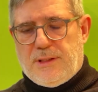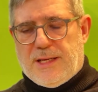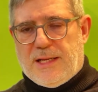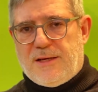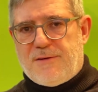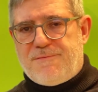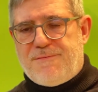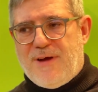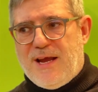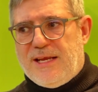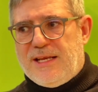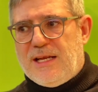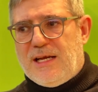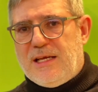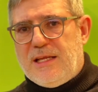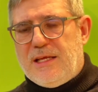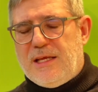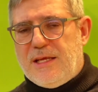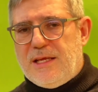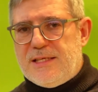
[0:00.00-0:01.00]
And
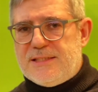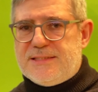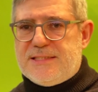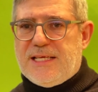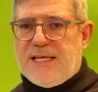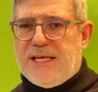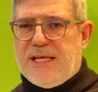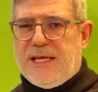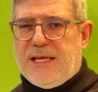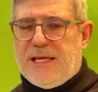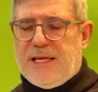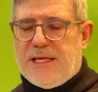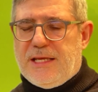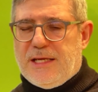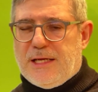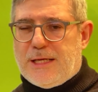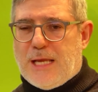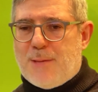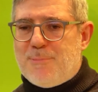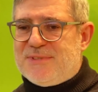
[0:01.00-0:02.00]
finally, is the
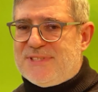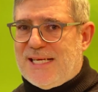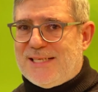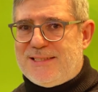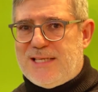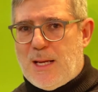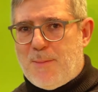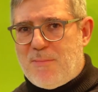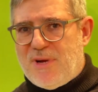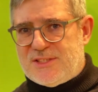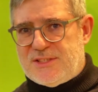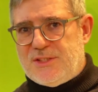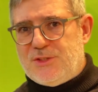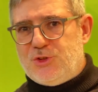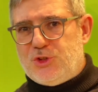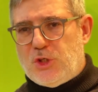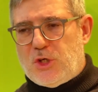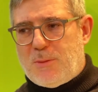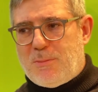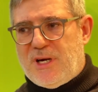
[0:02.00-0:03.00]
campsite numbers in
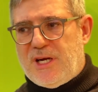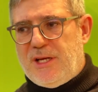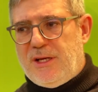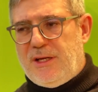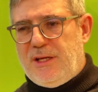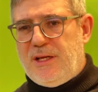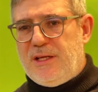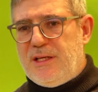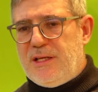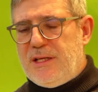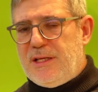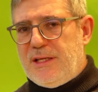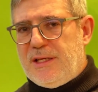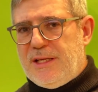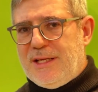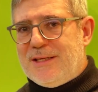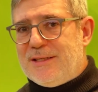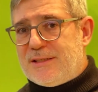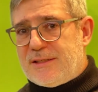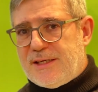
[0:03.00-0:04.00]
Germany
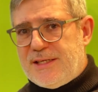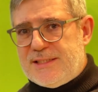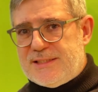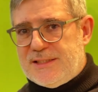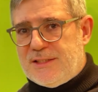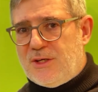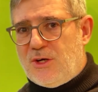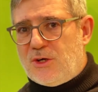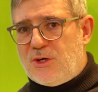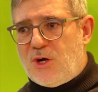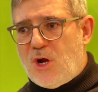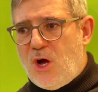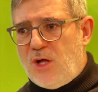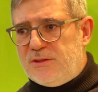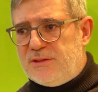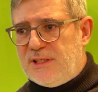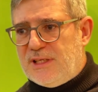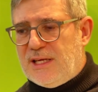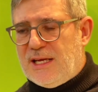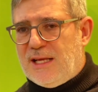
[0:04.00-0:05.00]
increasing or not?
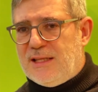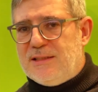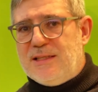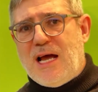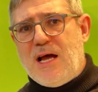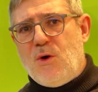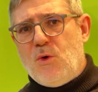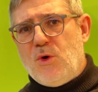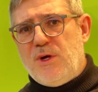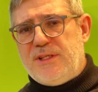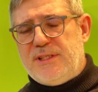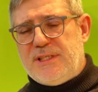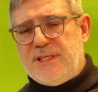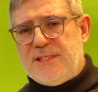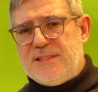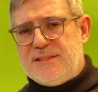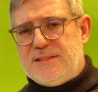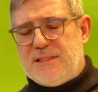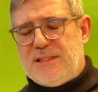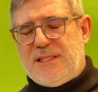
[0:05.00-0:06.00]
And how
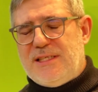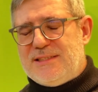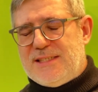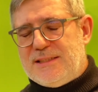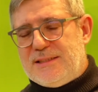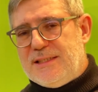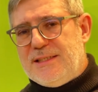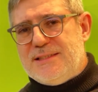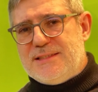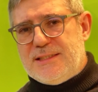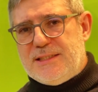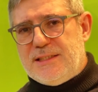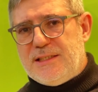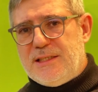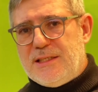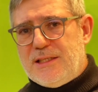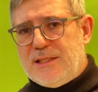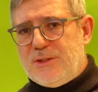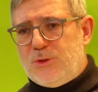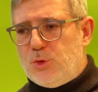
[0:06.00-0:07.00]
is it easy
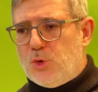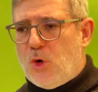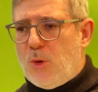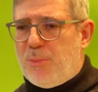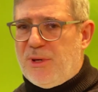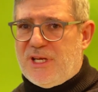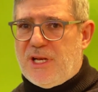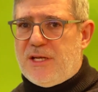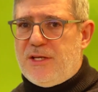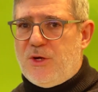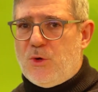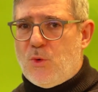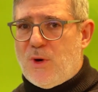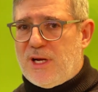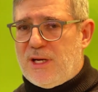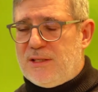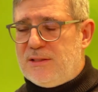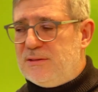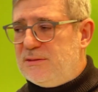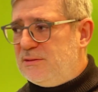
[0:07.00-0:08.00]
to open a new
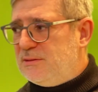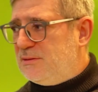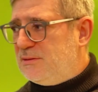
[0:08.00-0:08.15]
one?